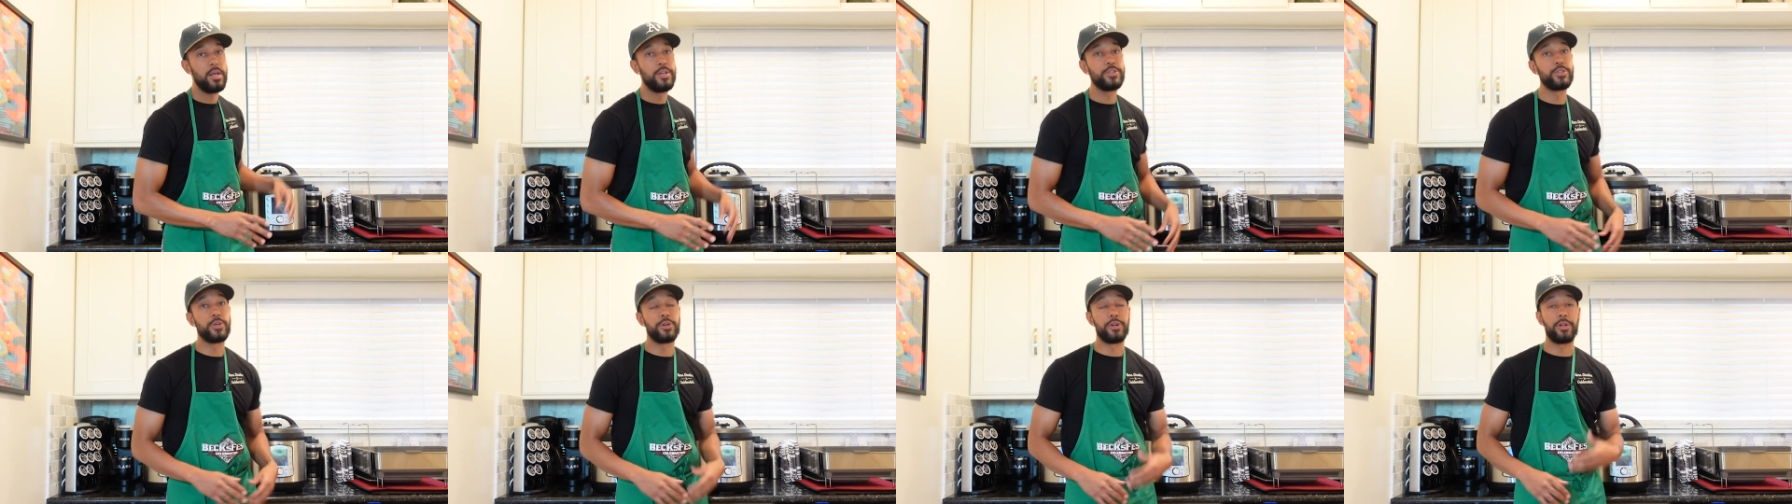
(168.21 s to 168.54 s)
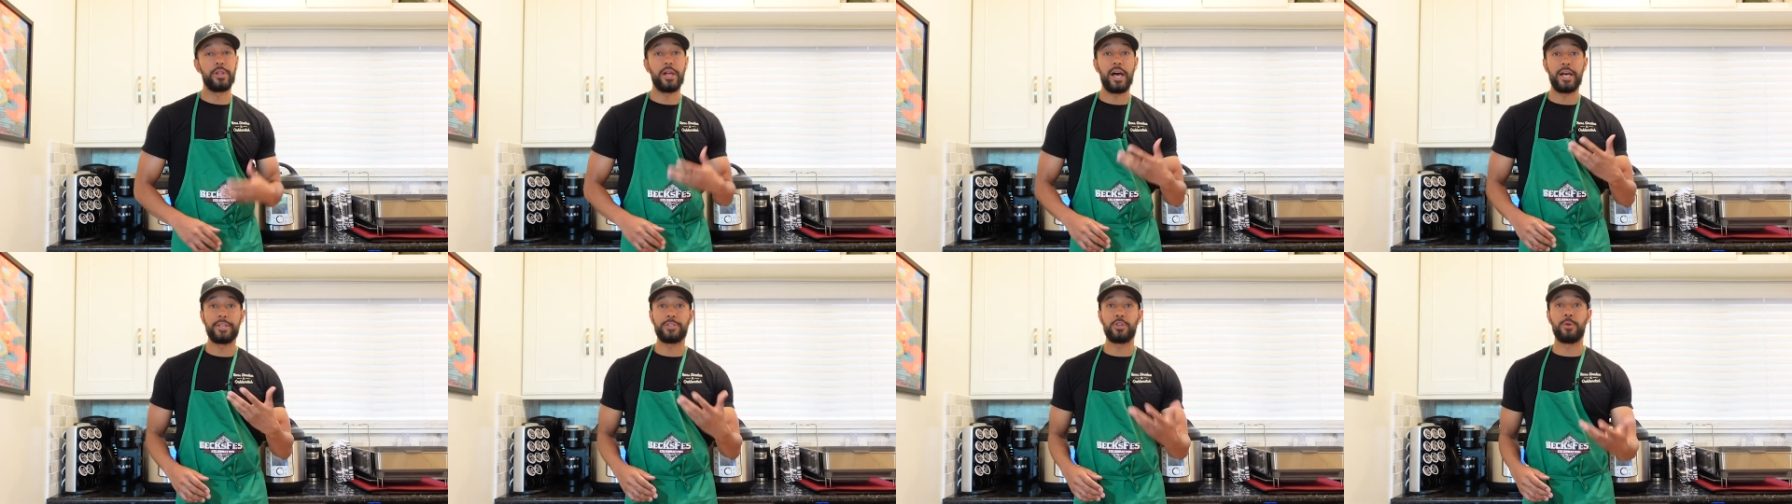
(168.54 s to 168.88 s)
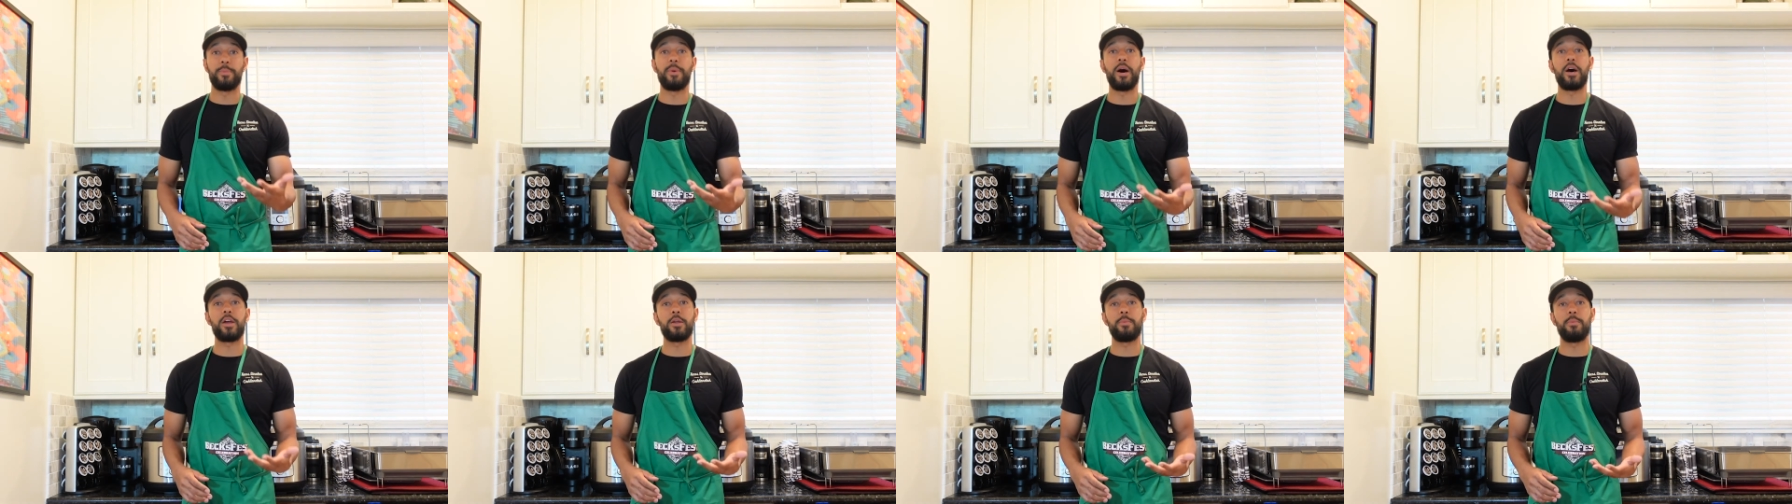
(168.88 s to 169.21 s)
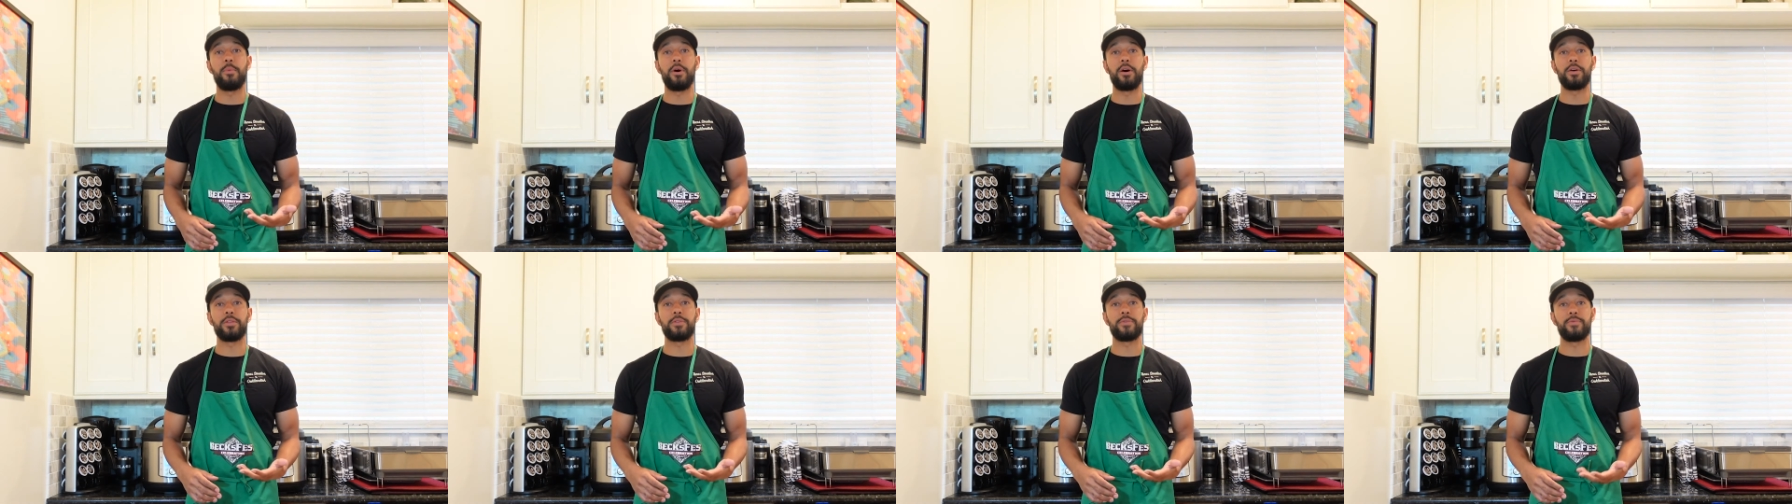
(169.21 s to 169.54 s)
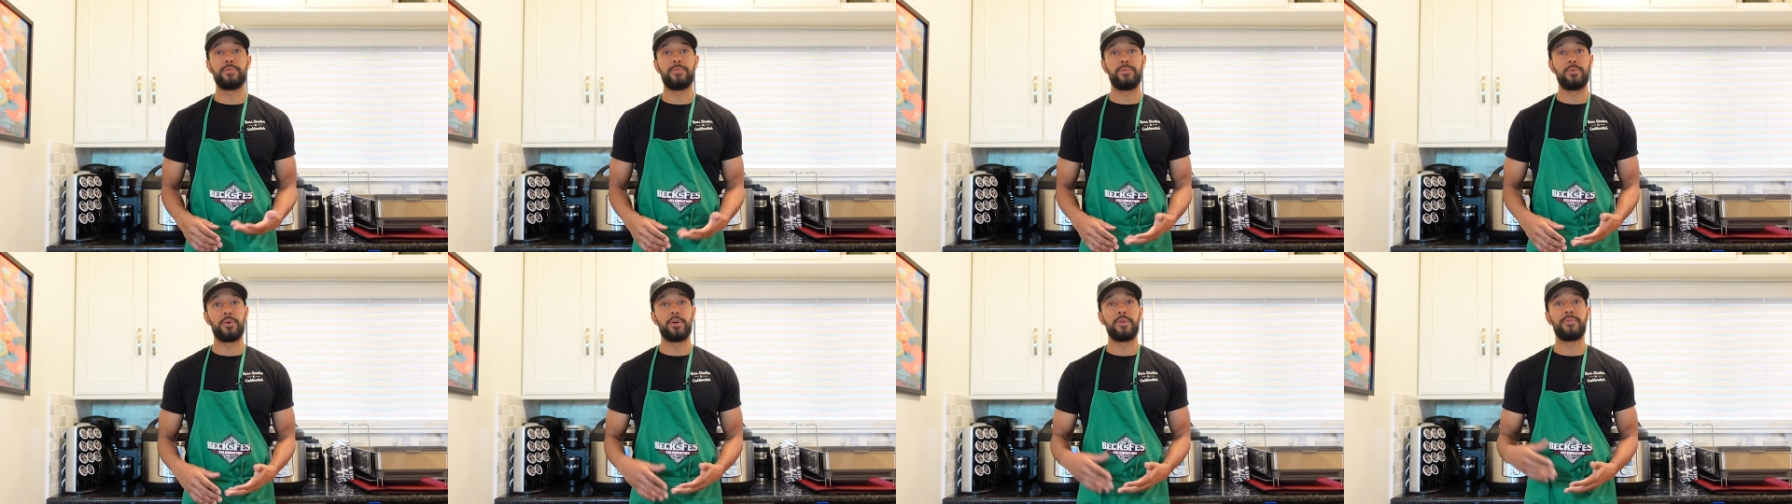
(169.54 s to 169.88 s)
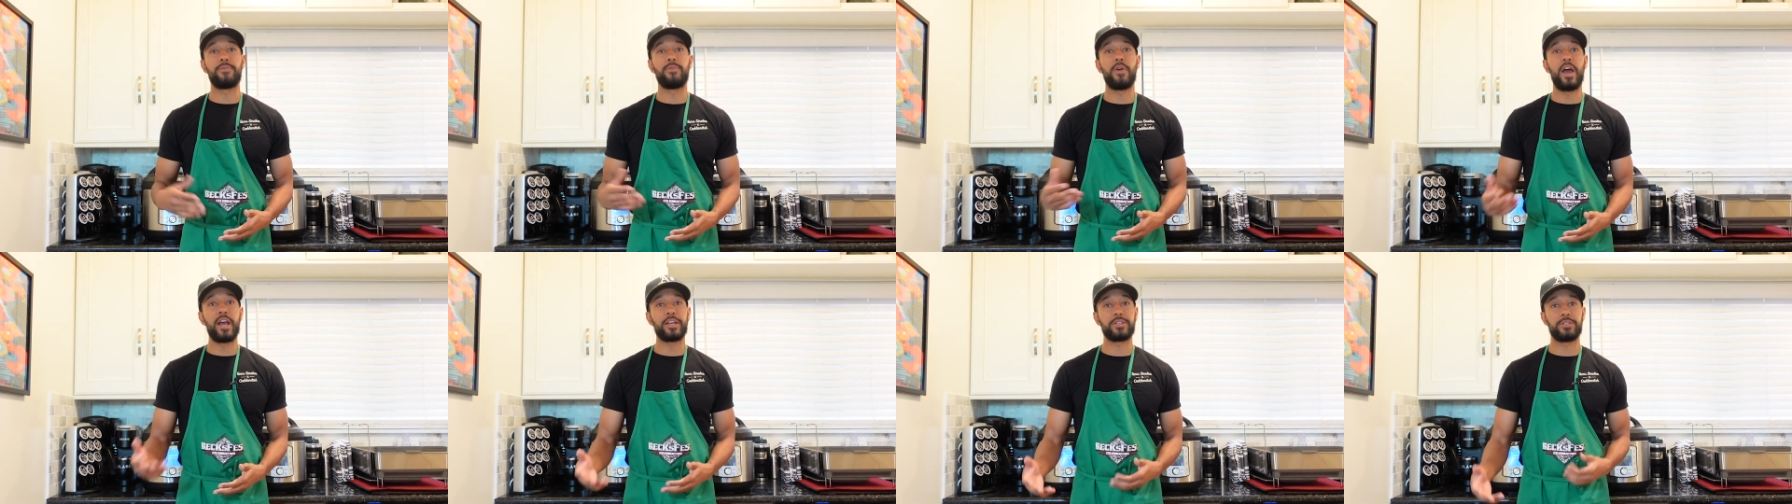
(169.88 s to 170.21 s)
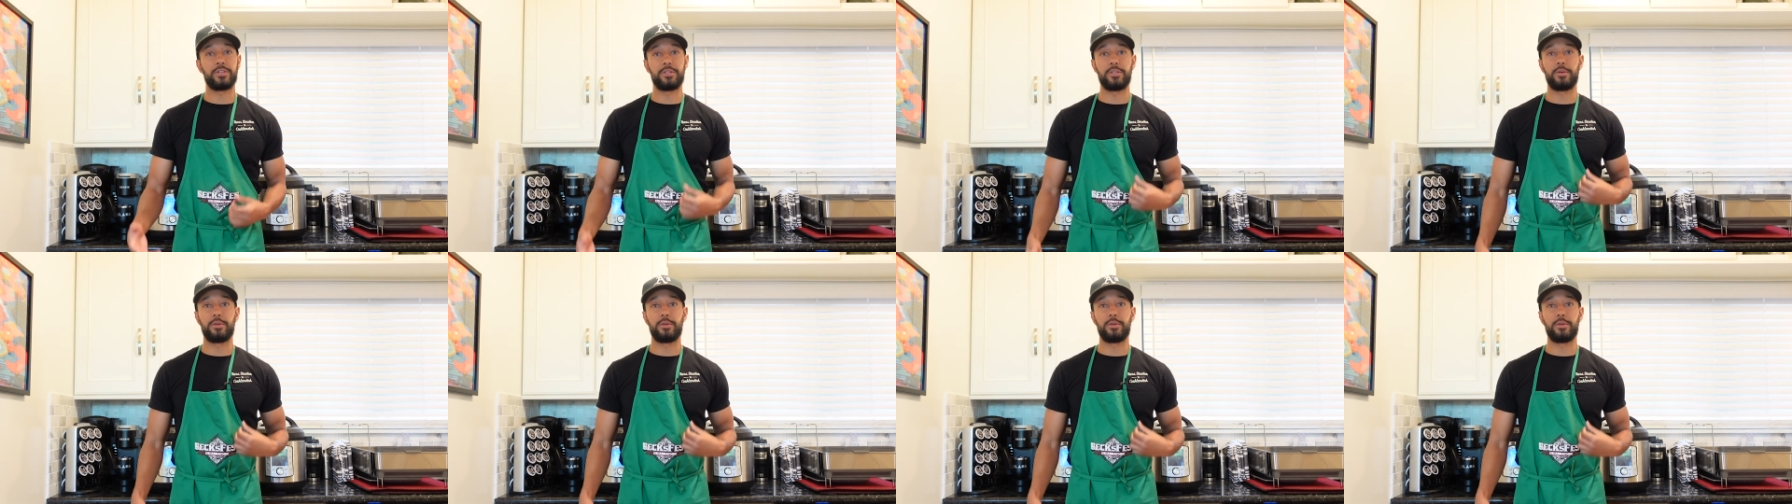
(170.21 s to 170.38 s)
So it'll last you about a month for a fraction